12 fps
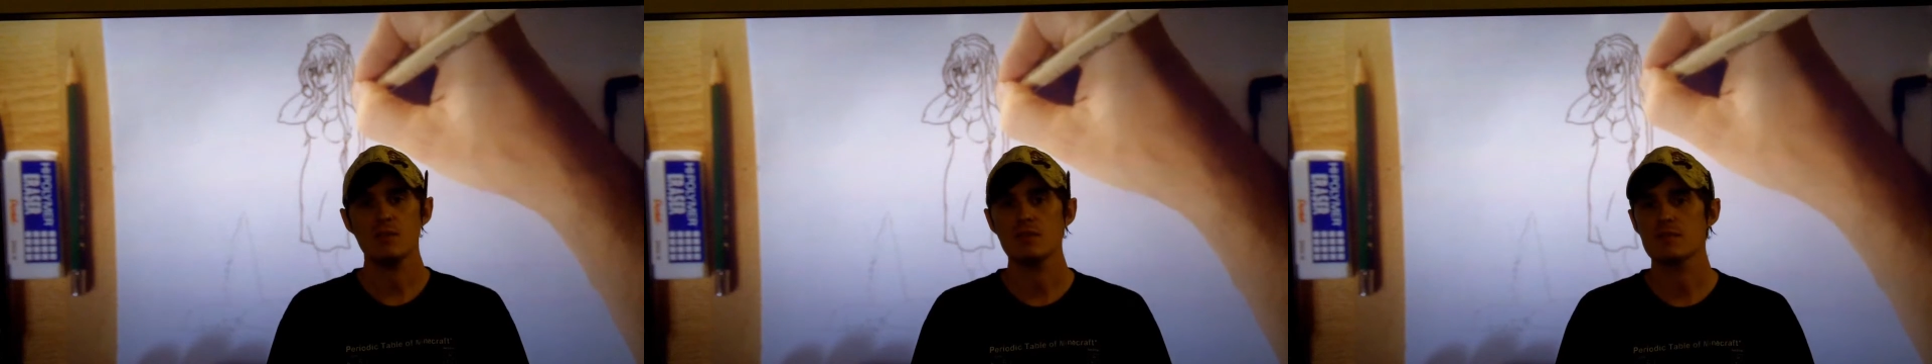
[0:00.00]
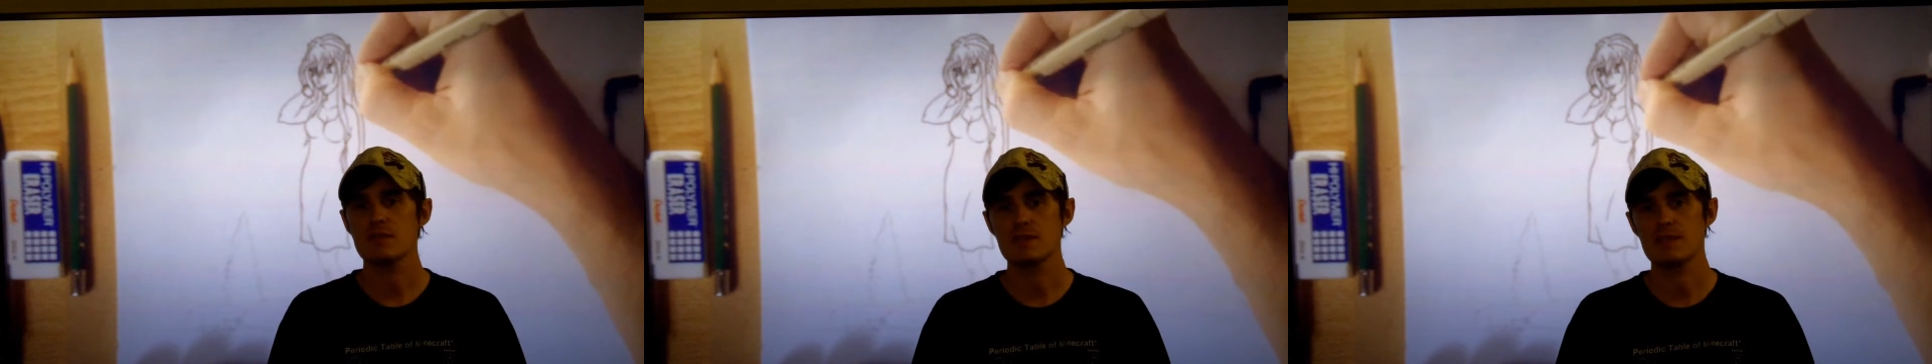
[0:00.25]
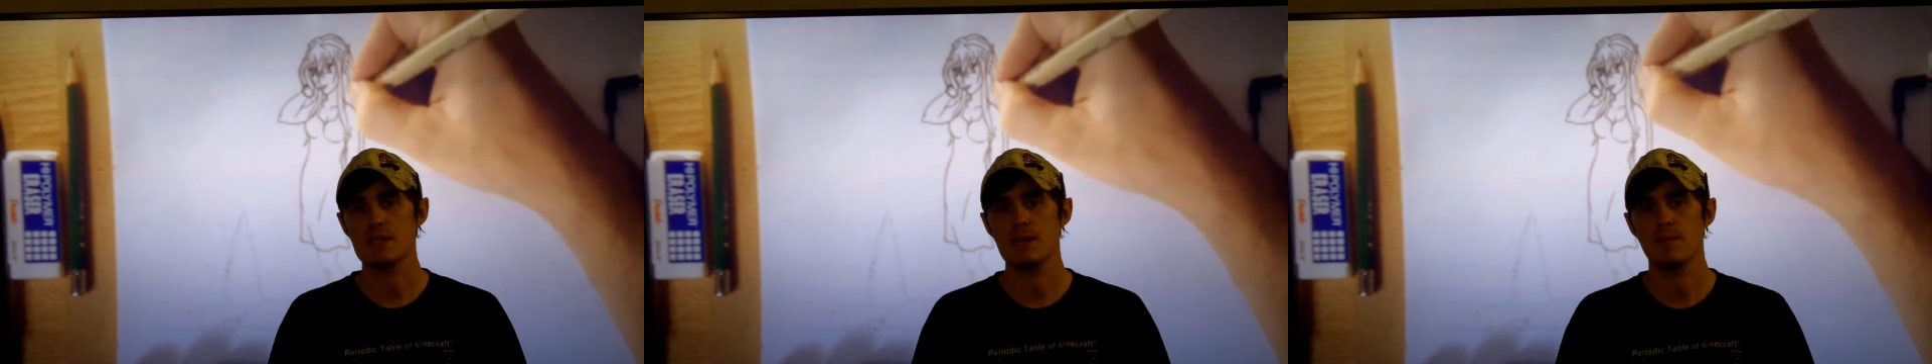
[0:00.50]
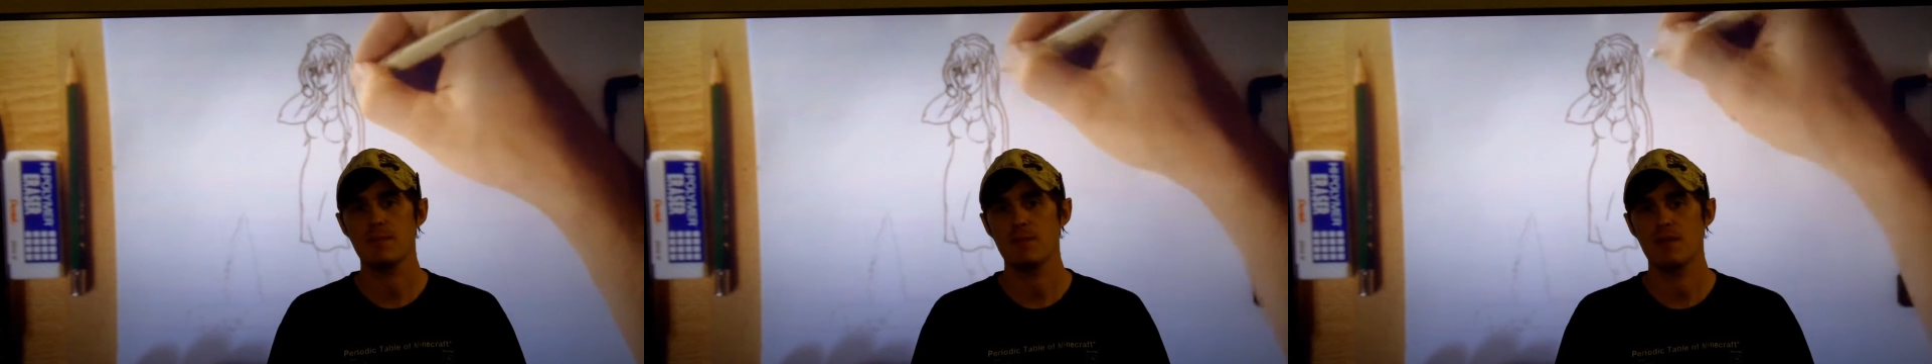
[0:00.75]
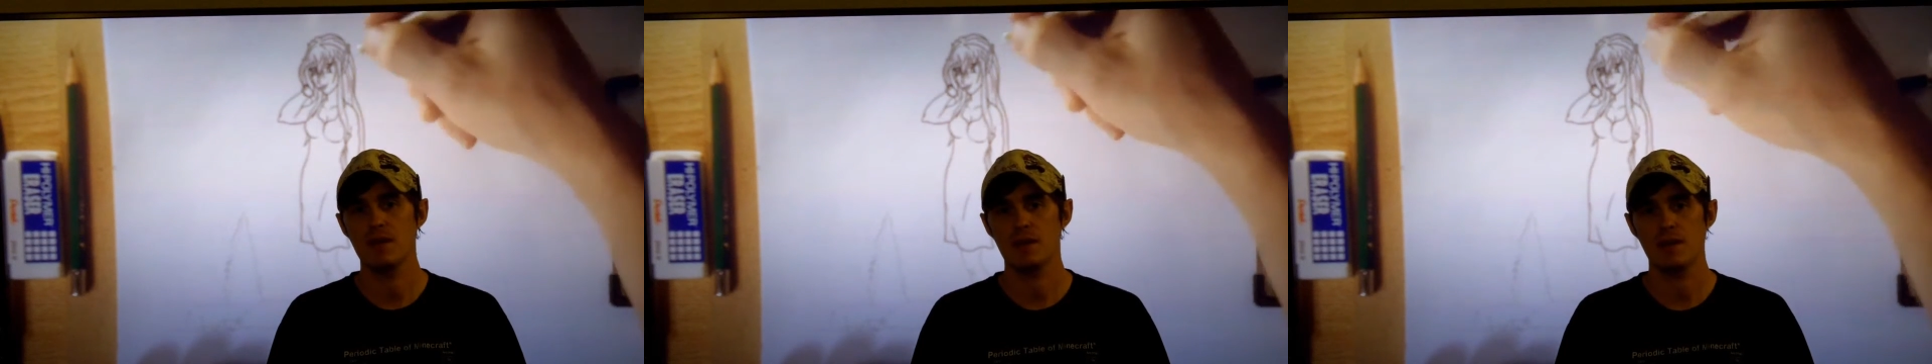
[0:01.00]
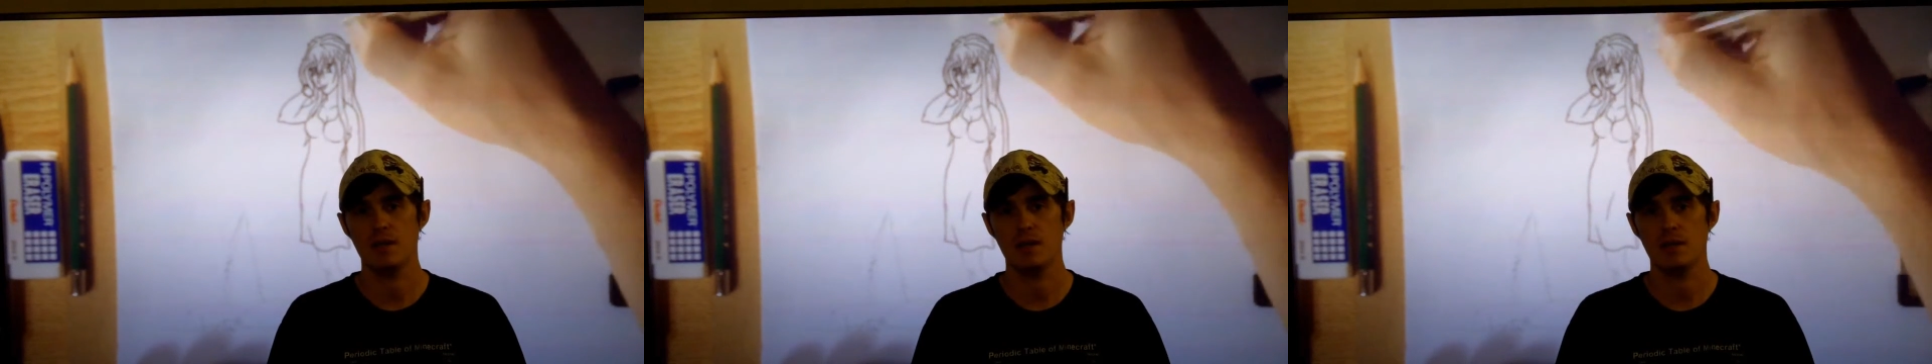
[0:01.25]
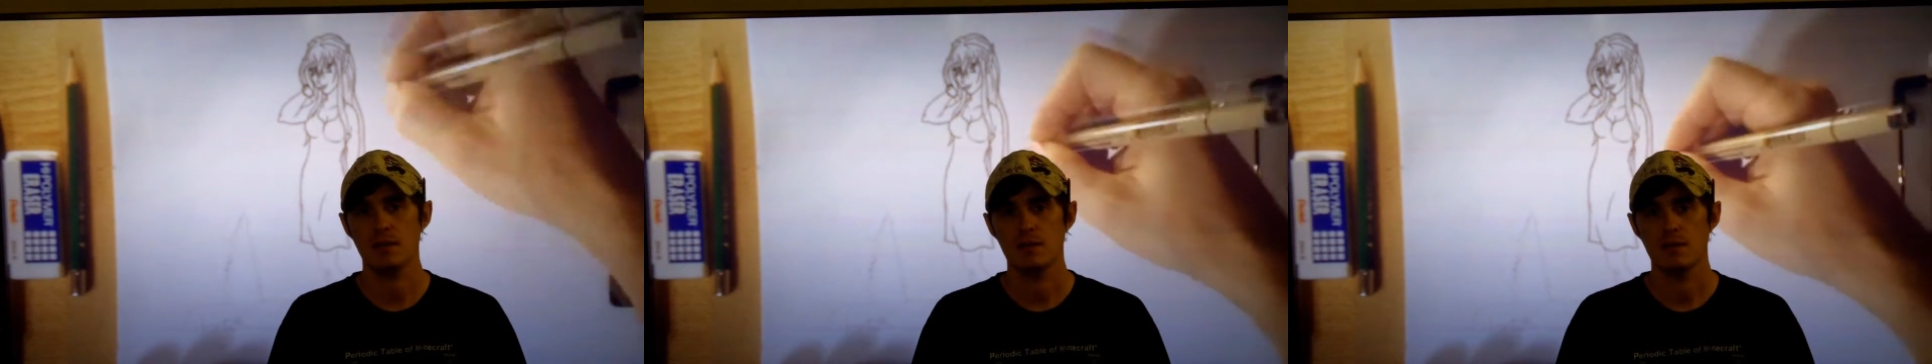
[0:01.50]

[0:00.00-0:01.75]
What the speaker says: sort of skip the